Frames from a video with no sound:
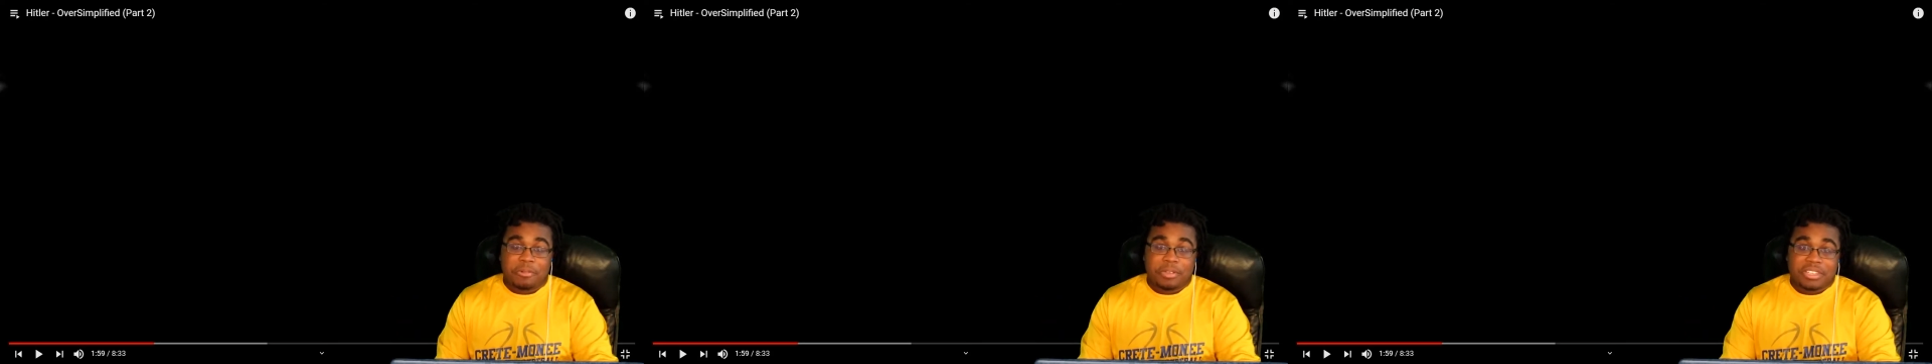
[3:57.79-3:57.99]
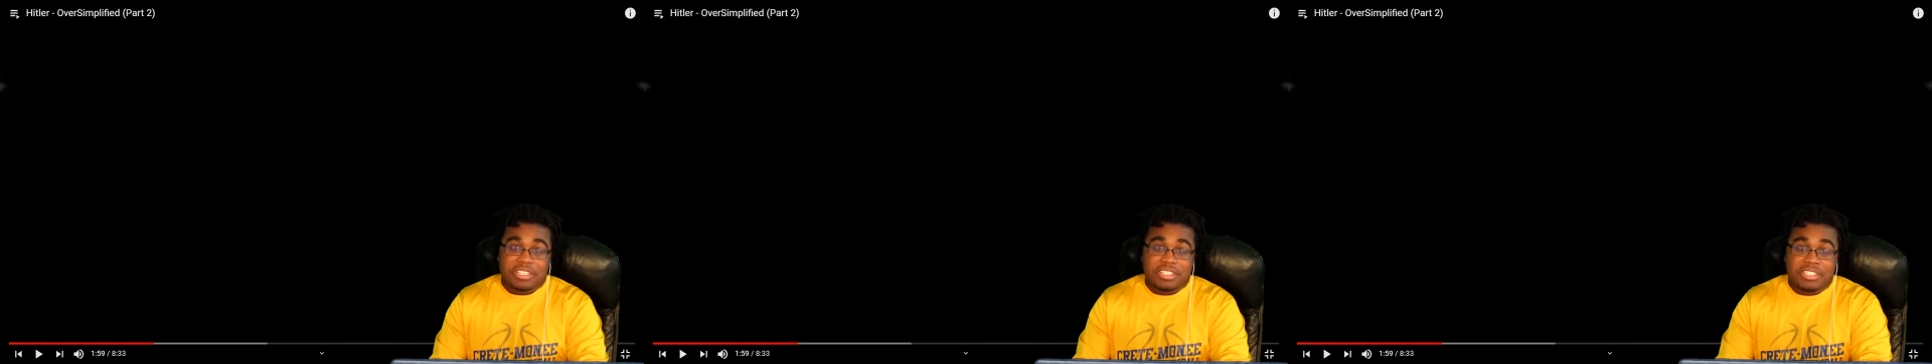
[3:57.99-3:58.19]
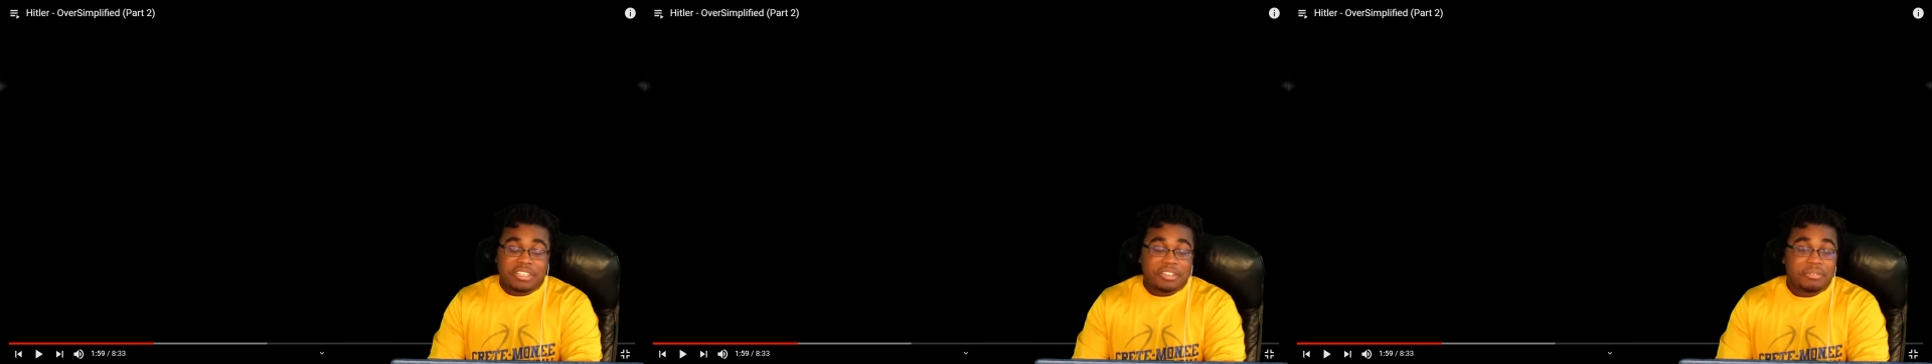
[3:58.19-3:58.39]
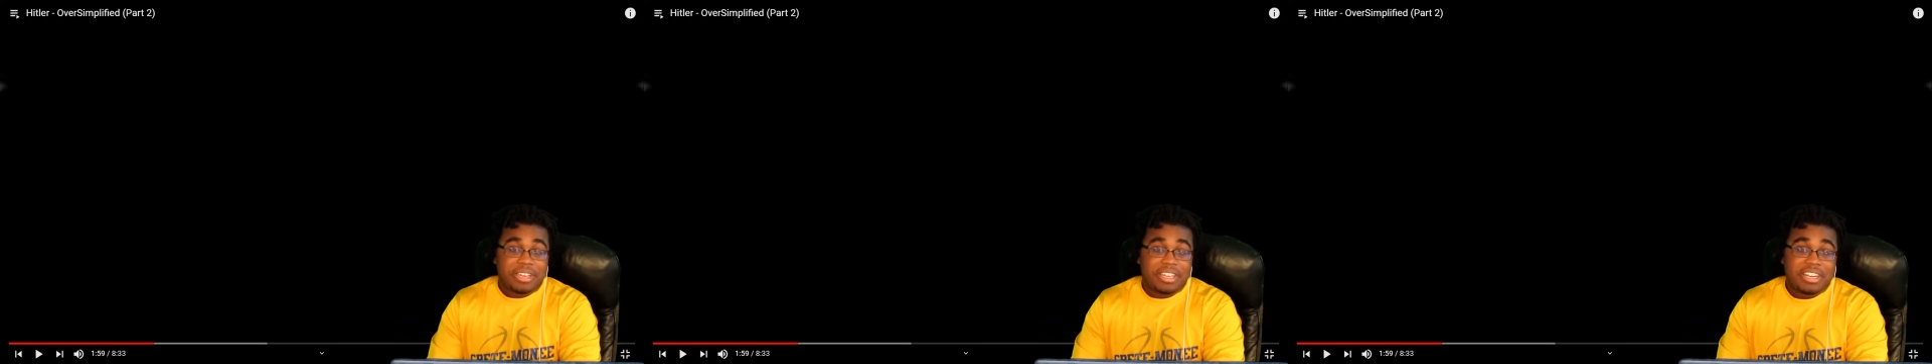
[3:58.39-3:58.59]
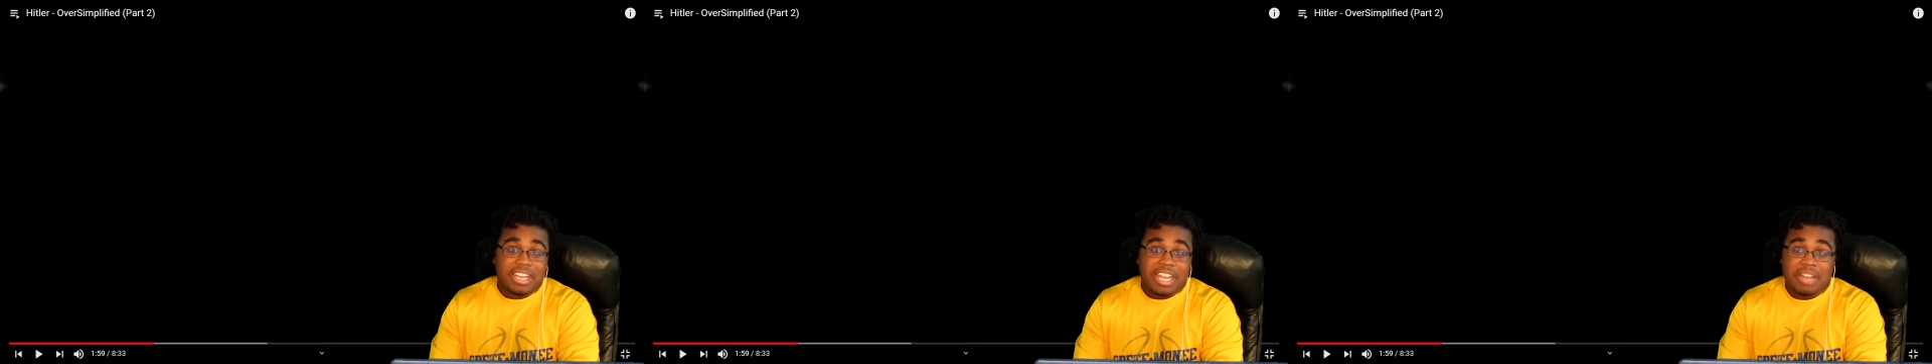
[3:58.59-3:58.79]
with a good way
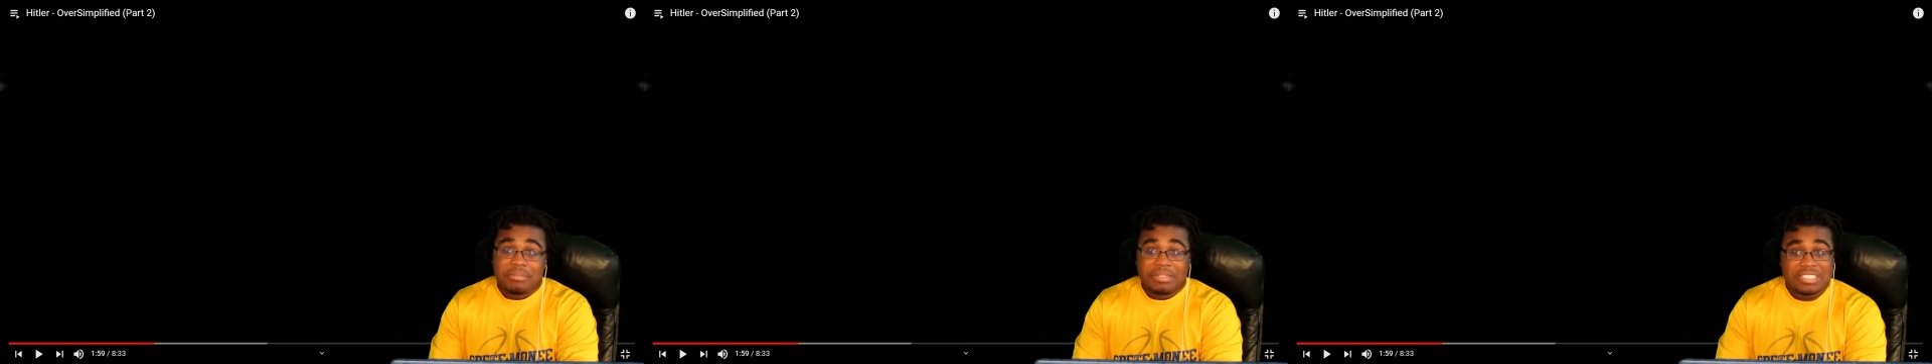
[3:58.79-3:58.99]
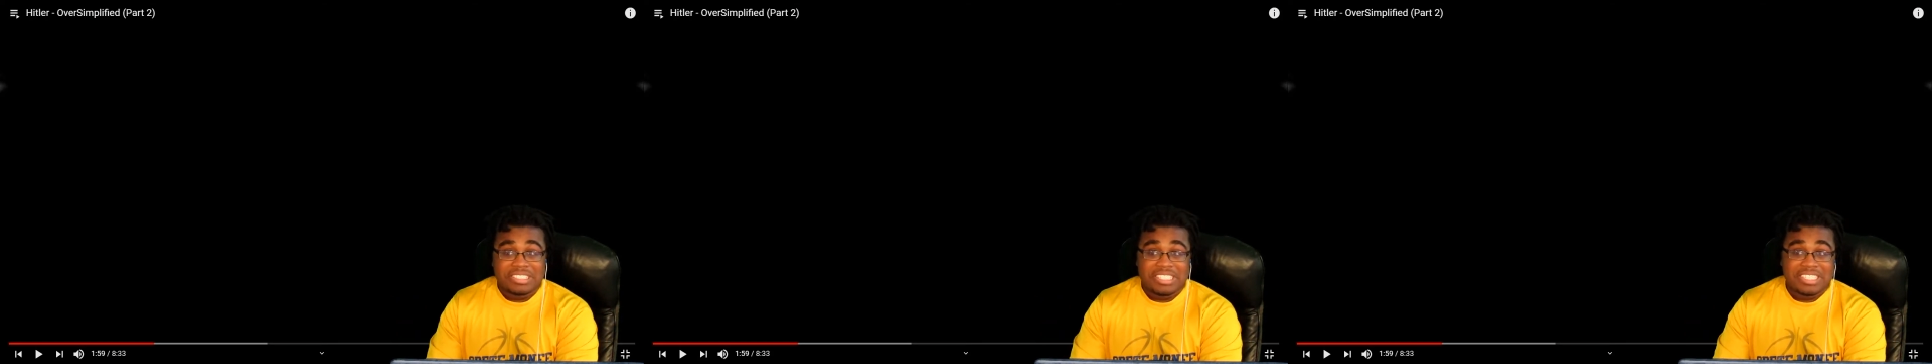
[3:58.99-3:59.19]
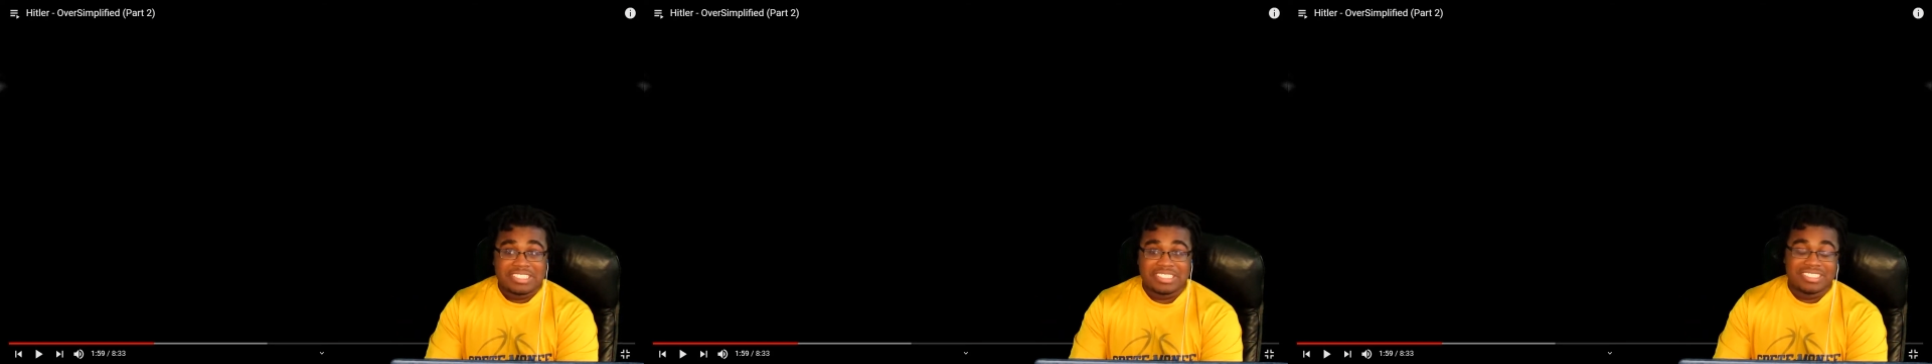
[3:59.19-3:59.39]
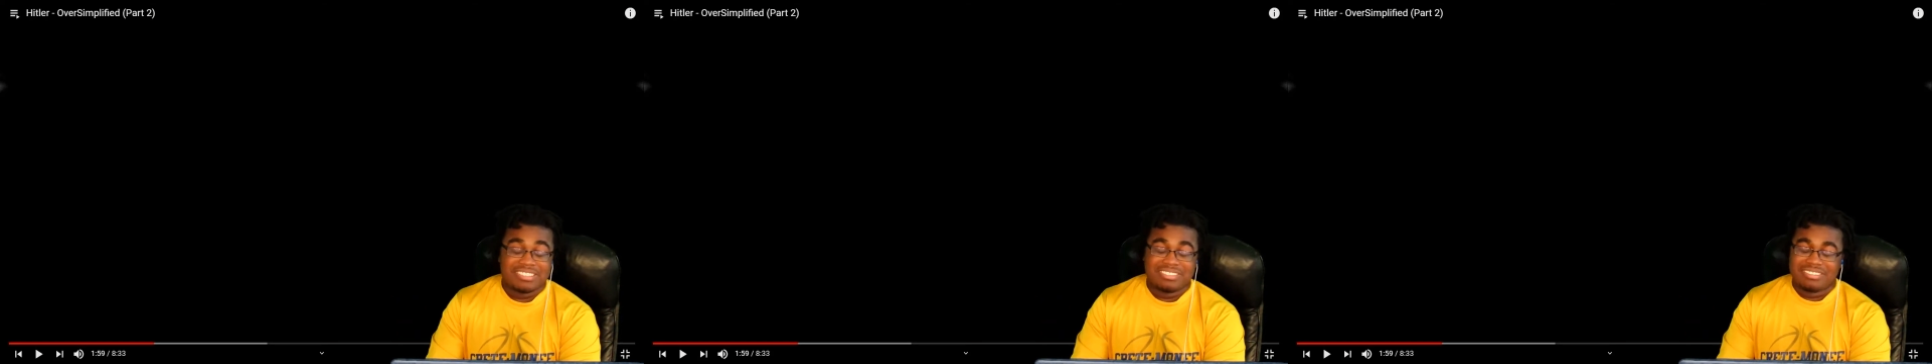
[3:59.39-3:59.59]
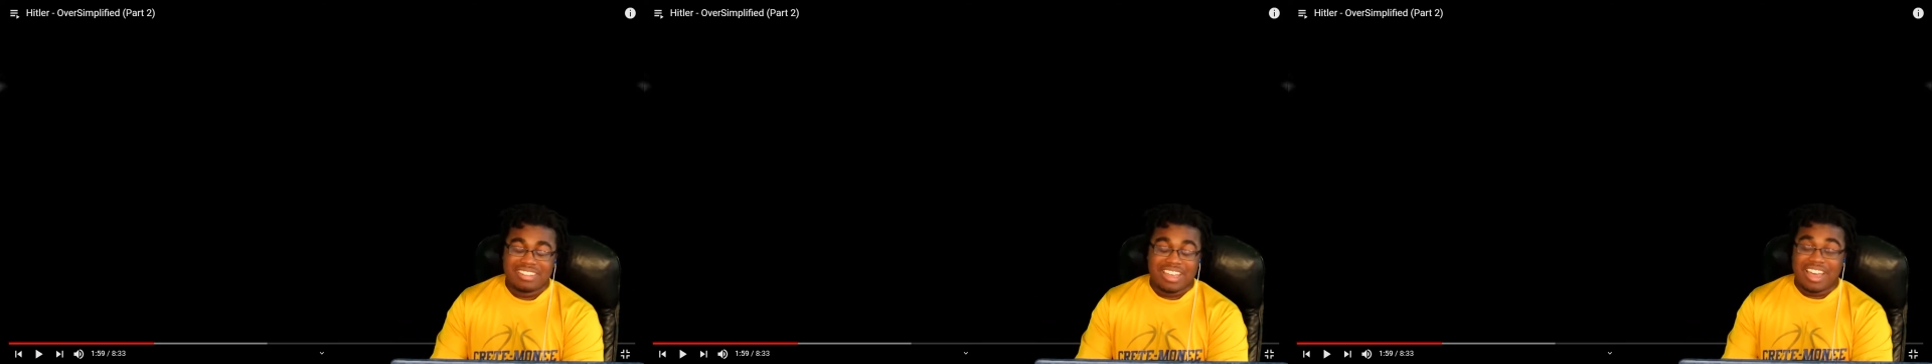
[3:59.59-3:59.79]
in the comment section.